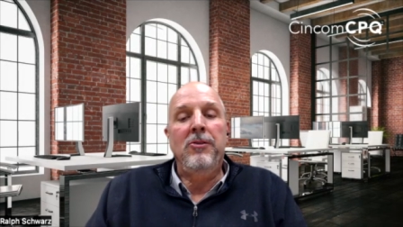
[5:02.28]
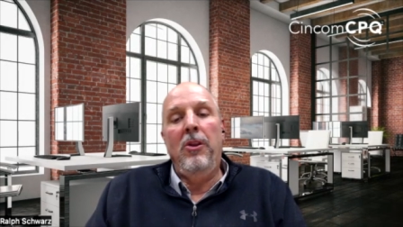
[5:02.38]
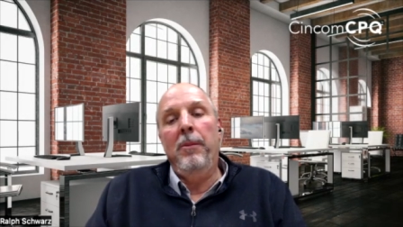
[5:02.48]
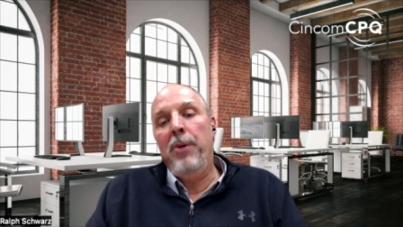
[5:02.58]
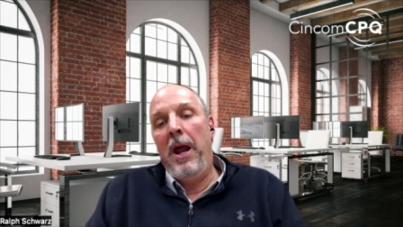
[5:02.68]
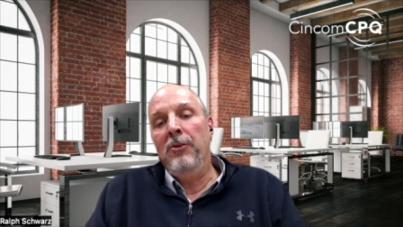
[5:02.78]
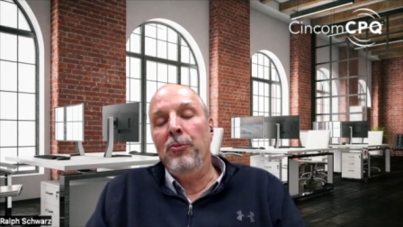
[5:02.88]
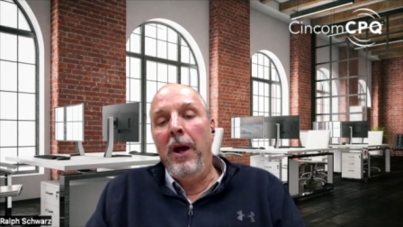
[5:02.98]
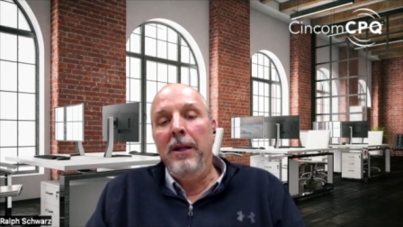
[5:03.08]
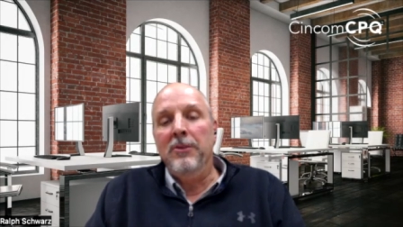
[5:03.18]
the product
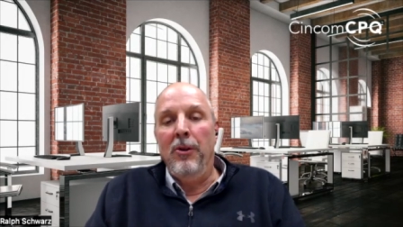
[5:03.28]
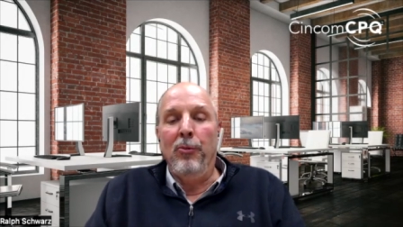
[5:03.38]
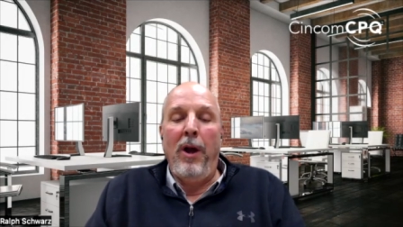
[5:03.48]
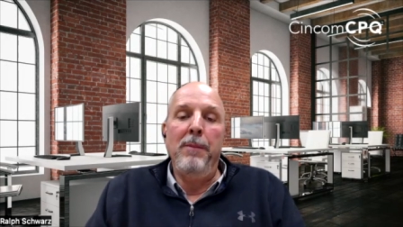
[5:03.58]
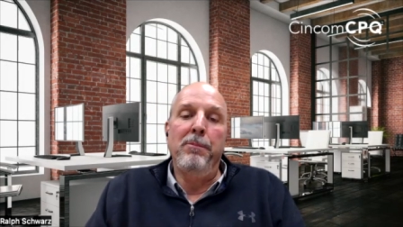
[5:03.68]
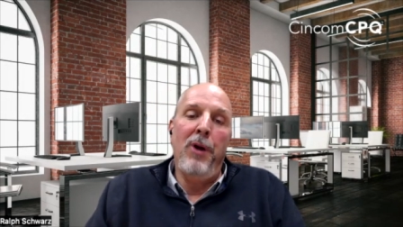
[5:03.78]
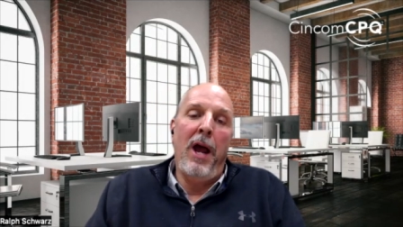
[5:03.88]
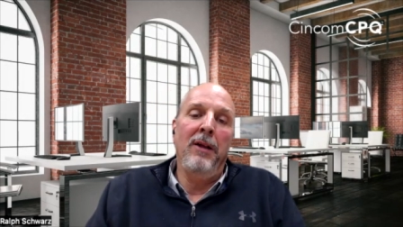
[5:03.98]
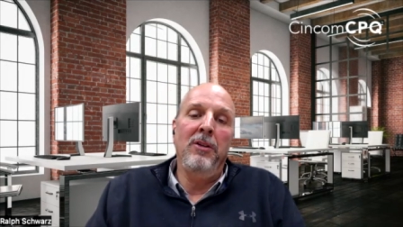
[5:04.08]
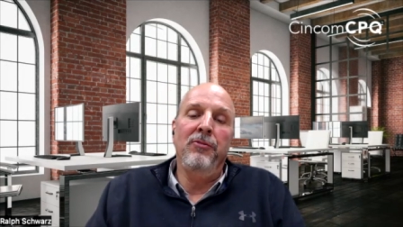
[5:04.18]
right. So, the right
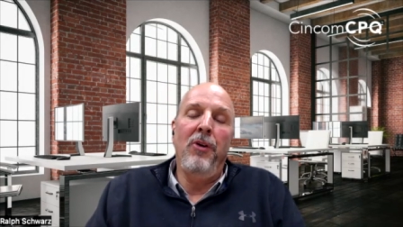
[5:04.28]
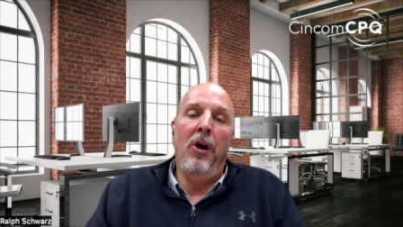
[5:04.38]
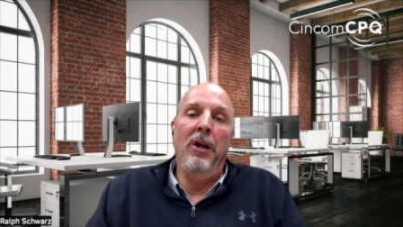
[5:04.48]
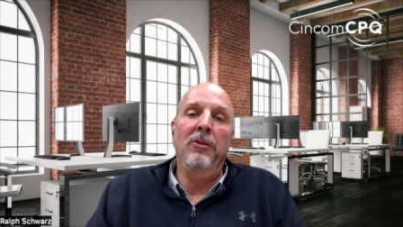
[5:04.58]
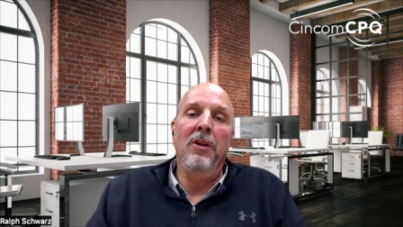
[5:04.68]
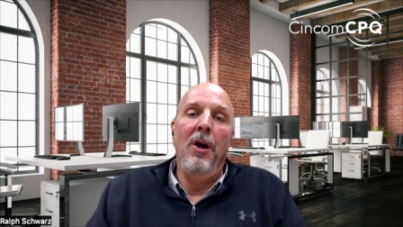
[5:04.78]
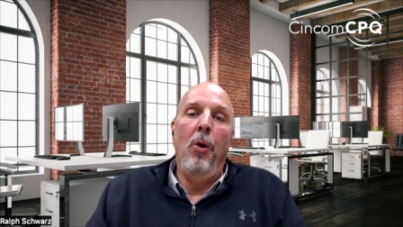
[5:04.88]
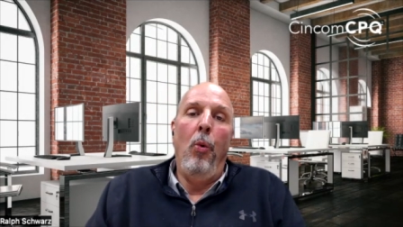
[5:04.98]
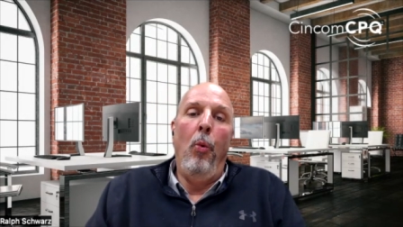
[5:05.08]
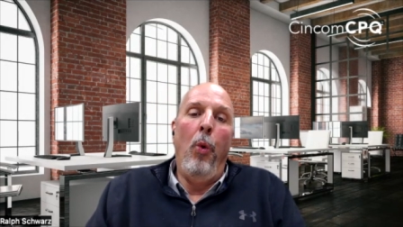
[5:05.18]
product as far as
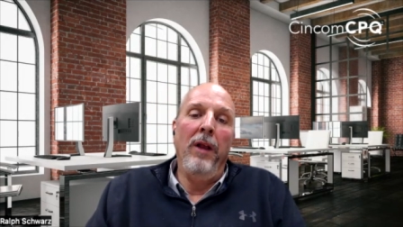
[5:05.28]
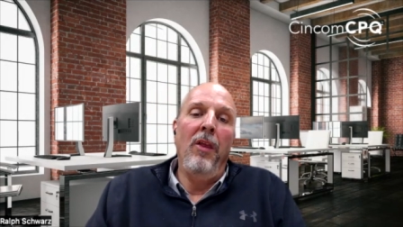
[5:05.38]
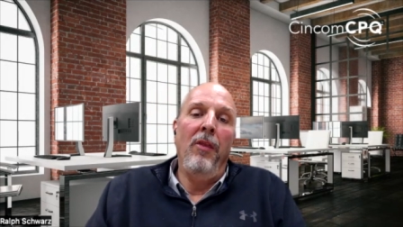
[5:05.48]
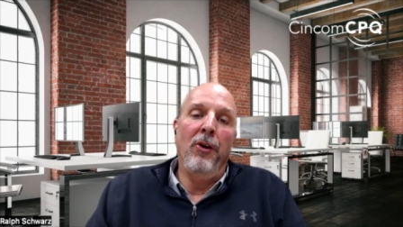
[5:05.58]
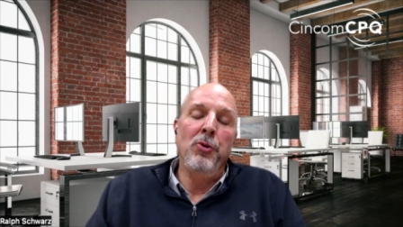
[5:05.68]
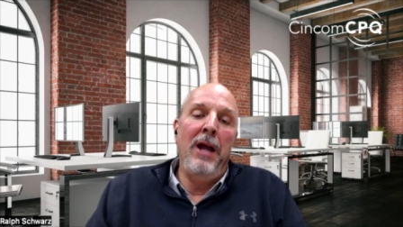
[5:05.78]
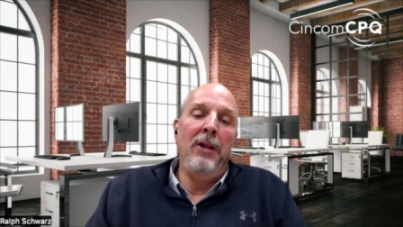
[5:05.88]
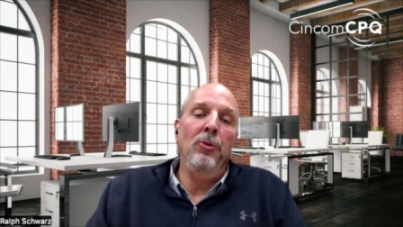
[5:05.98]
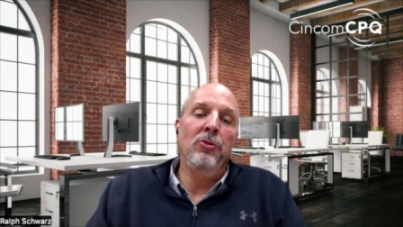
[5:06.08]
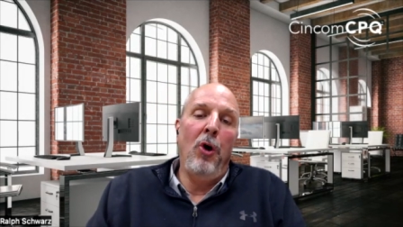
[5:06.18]
what they're trying
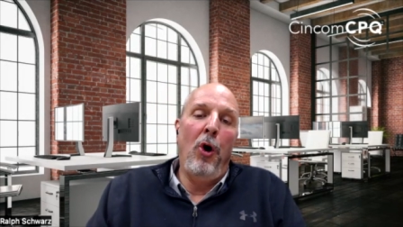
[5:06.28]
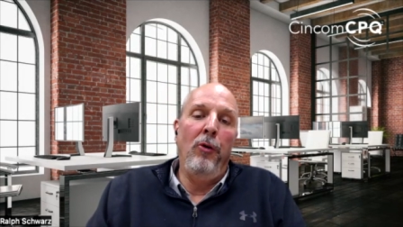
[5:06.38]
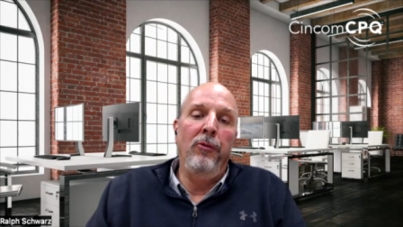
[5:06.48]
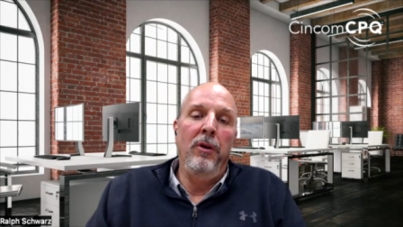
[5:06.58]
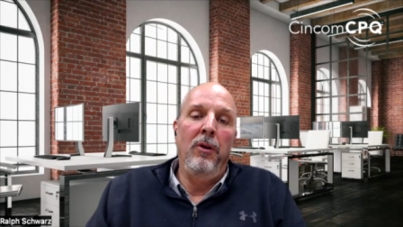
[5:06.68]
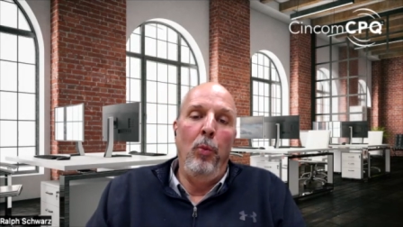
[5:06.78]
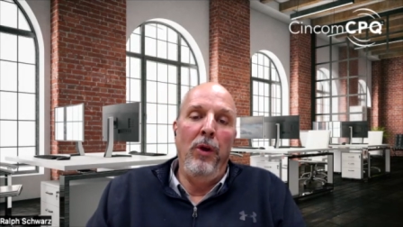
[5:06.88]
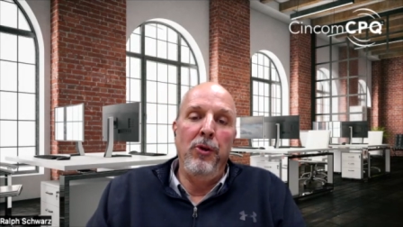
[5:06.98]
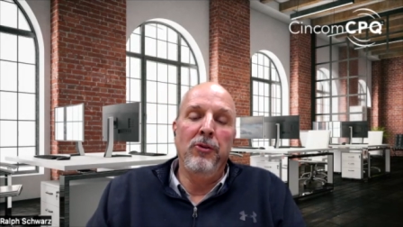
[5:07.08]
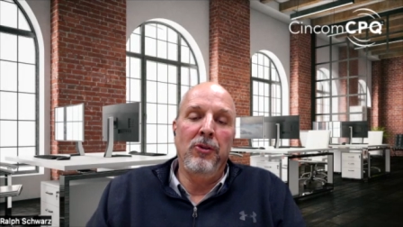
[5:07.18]
to solve
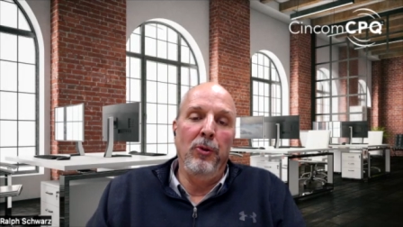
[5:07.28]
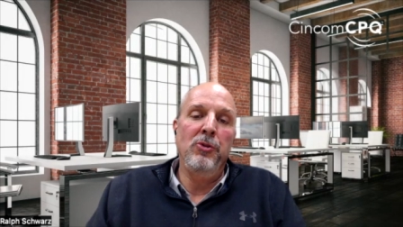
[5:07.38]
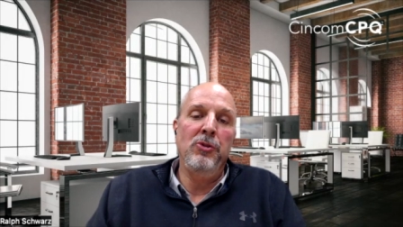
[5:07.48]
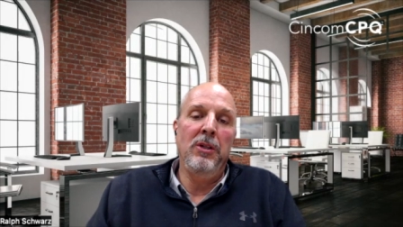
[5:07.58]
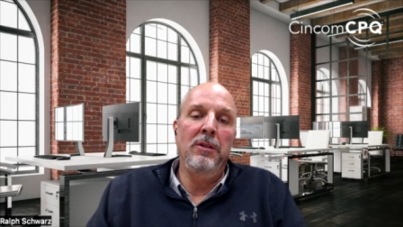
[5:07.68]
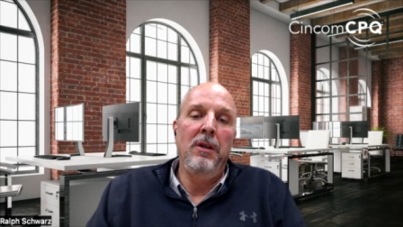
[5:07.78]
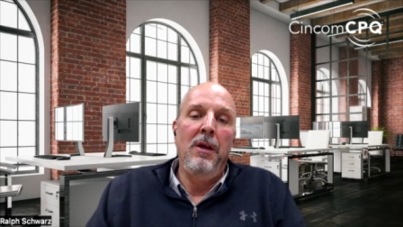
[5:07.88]
with your solution,